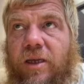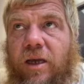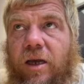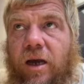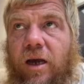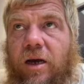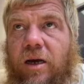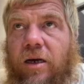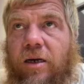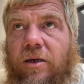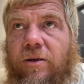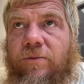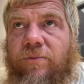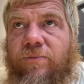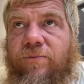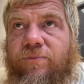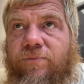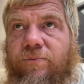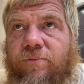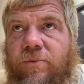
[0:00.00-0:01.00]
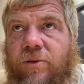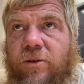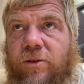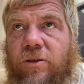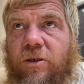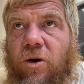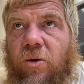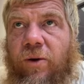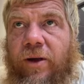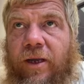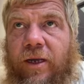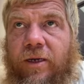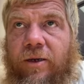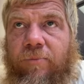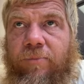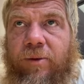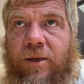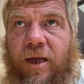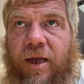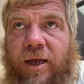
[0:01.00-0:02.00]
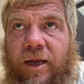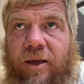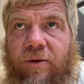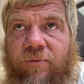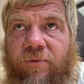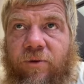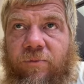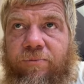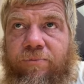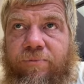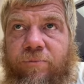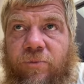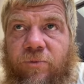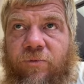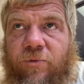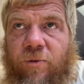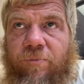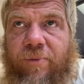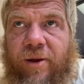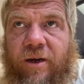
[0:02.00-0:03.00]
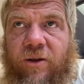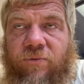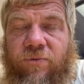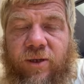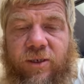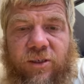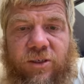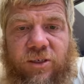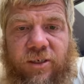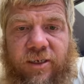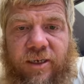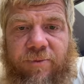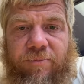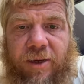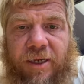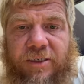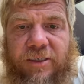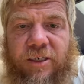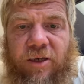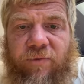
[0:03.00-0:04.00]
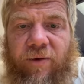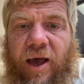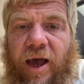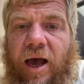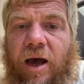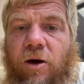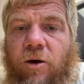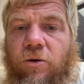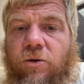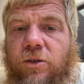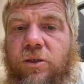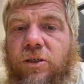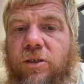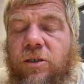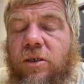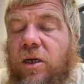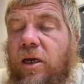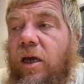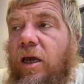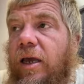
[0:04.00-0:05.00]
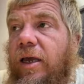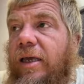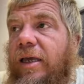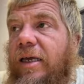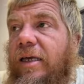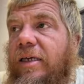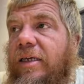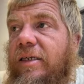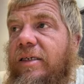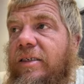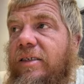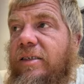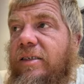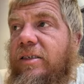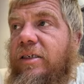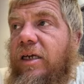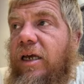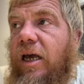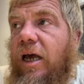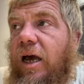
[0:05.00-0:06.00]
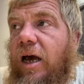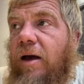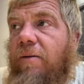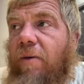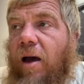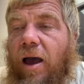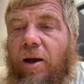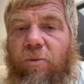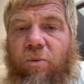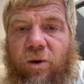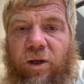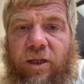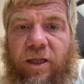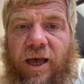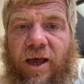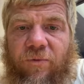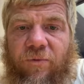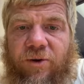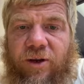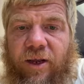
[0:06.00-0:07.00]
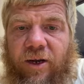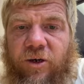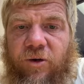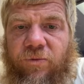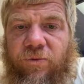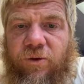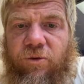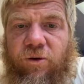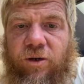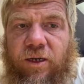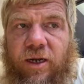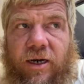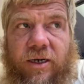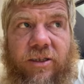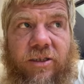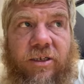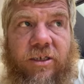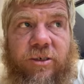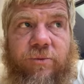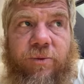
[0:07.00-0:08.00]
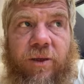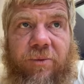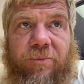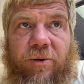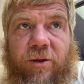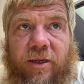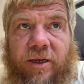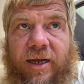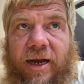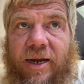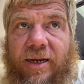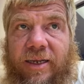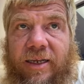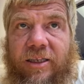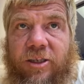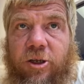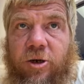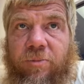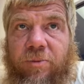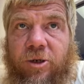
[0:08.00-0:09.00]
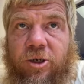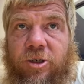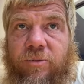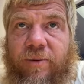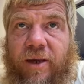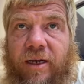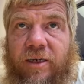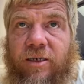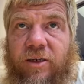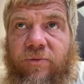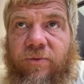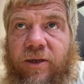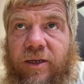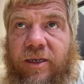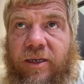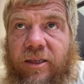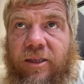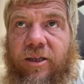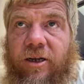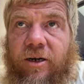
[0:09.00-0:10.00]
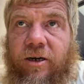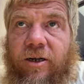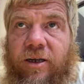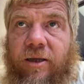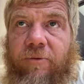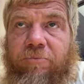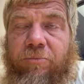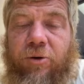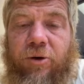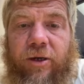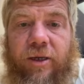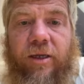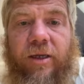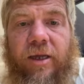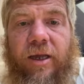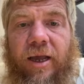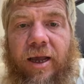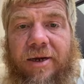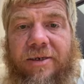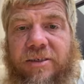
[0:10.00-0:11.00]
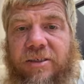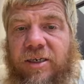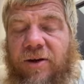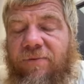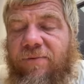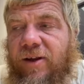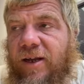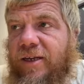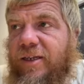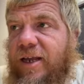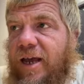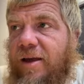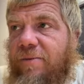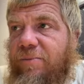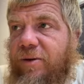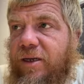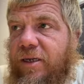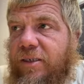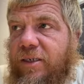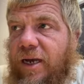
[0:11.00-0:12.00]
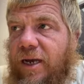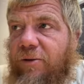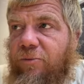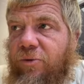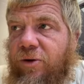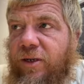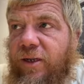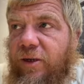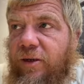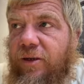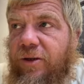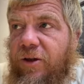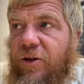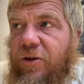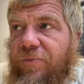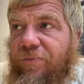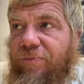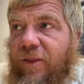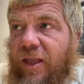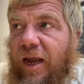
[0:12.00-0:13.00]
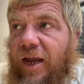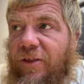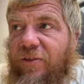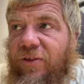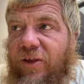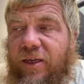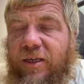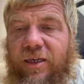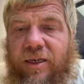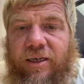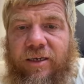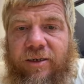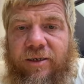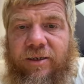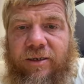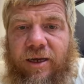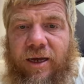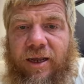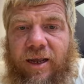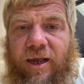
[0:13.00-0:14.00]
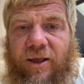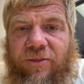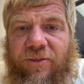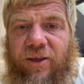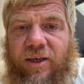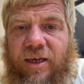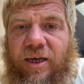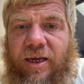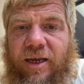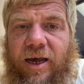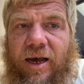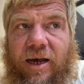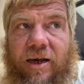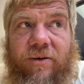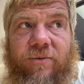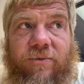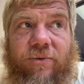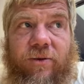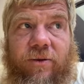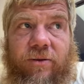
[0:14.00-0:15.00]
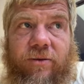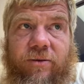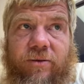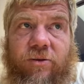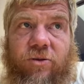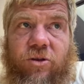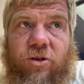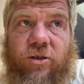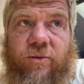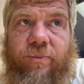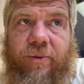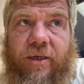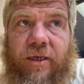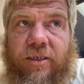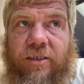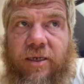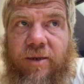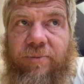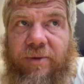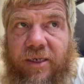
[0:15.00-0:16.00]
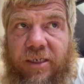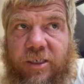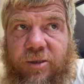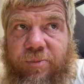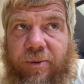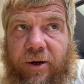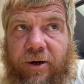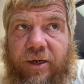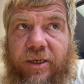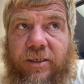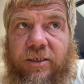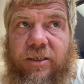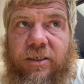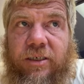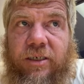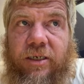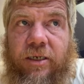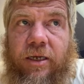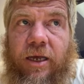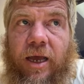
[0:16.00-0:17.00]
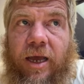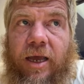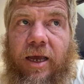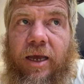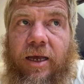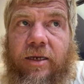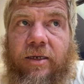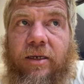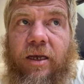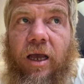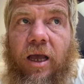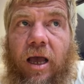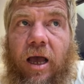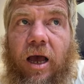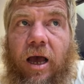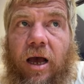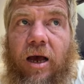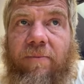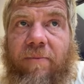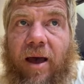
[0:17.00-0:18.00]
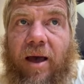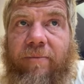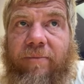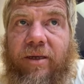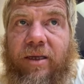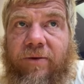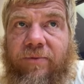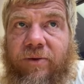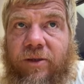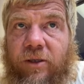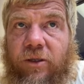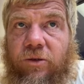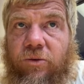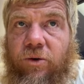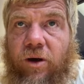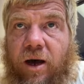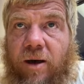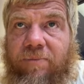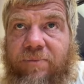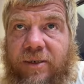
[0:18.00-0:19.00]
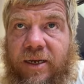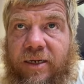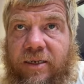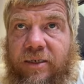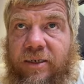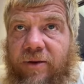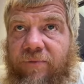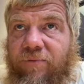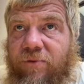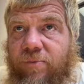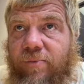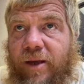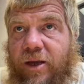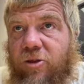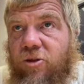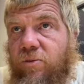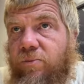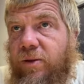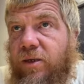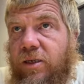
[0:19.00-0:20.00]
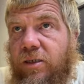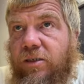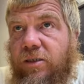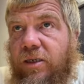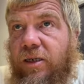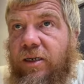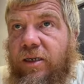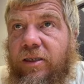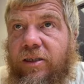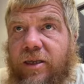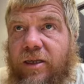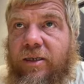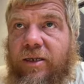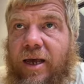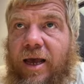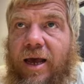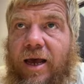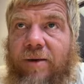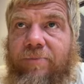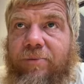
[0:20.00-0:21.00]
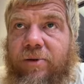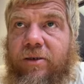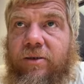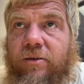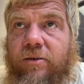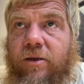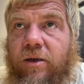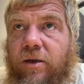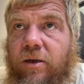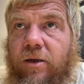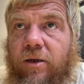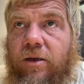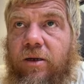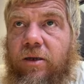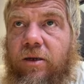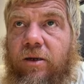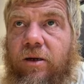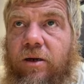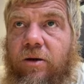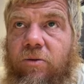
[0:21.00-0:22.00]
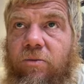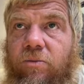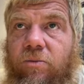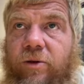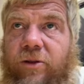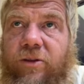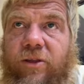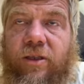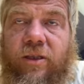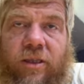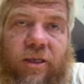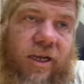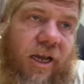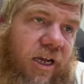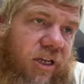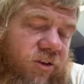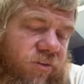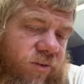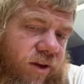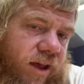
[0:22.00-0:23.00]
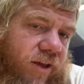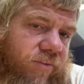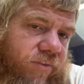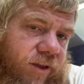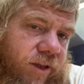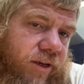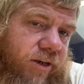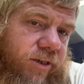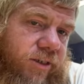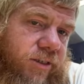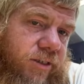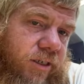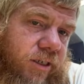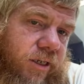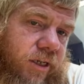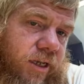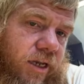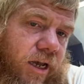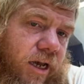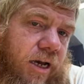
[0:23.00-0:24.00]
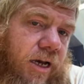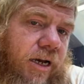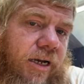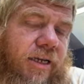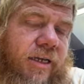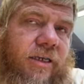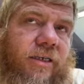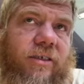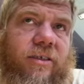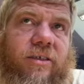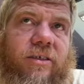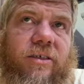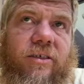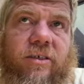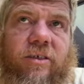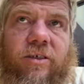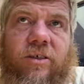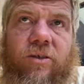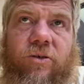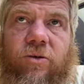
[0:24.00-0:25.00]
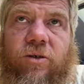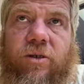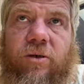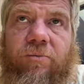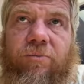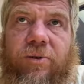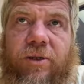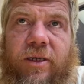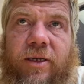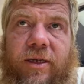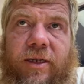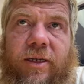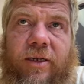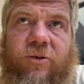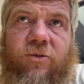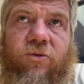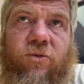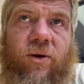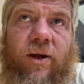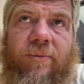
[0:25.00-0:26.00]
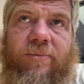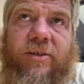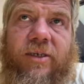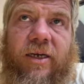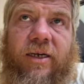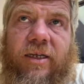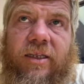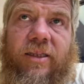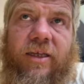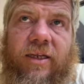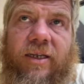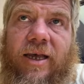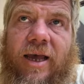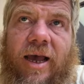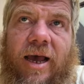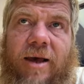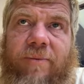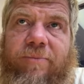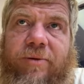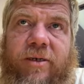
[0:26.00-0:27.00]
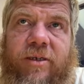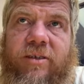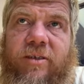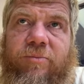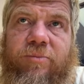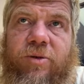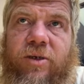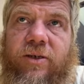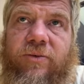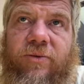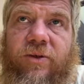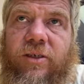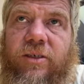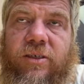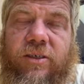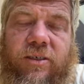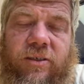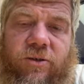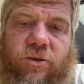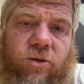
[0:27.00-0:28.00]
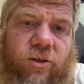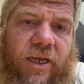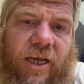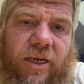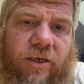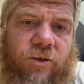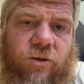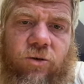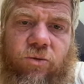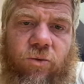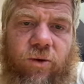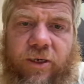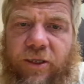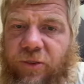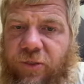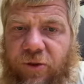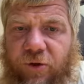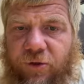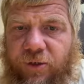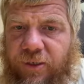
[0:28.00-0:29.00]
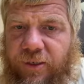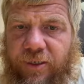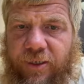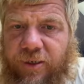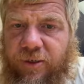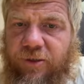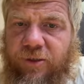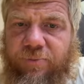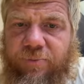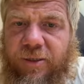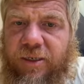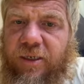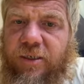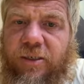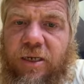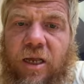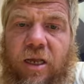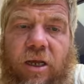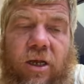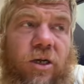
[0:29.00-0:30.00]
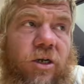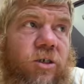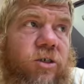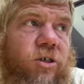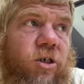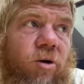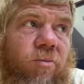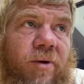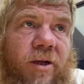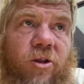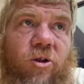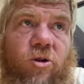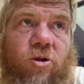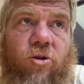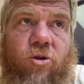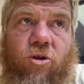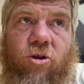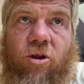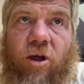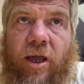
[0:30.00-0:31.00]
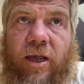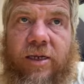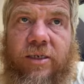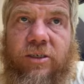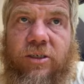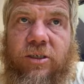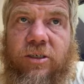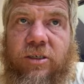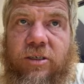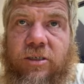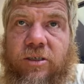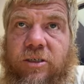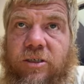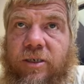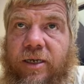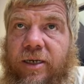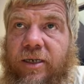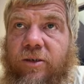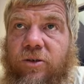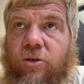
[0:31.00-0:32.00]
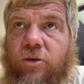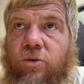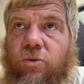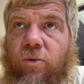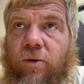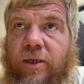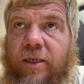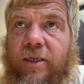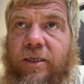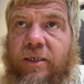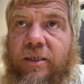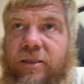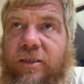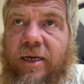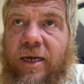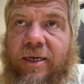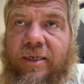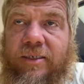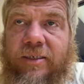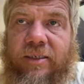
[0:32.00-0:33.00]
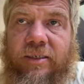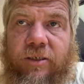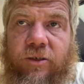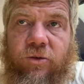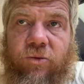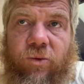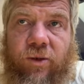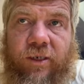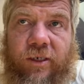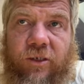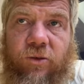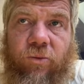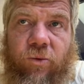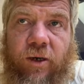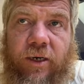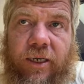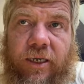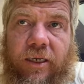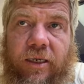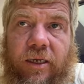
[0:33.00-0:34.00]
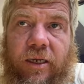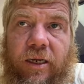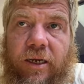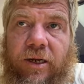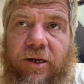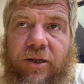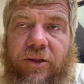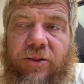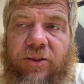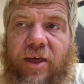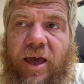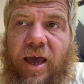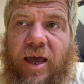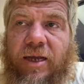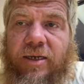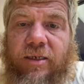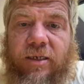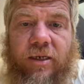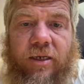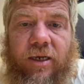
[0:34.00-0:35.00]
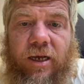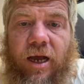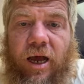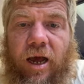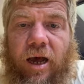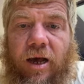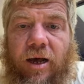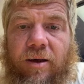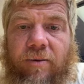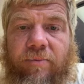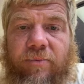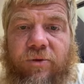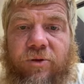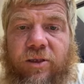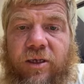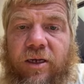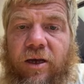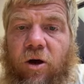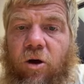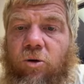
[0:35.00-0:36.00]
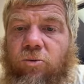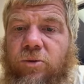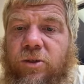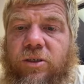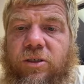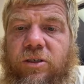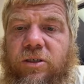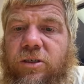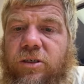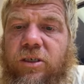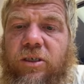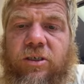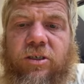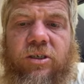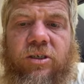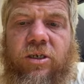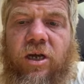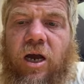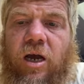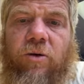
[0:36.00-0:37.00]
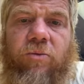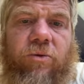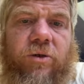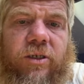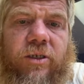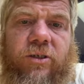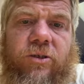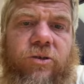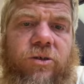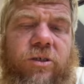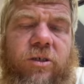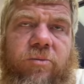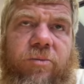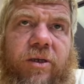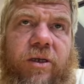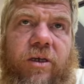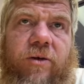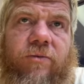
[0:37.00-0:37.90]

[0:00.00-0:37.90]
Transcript: of going and applying for, for benefits to get myself housed is um, I will have to interview a lot of these people and kind of get their perspective and get their input and stuff like that, because I really, I think it, I, I think I have, just because I'm experiencing it, and um, I'm giving you updated information, because anything that happened uh, within the last five years Uh, is, you know, completely trumps anything that happened in the previous ten, twenty, thirty years, because so much has changed since like twenty nineteen, twenty twenty, that um, that homelessness is not what it used to be.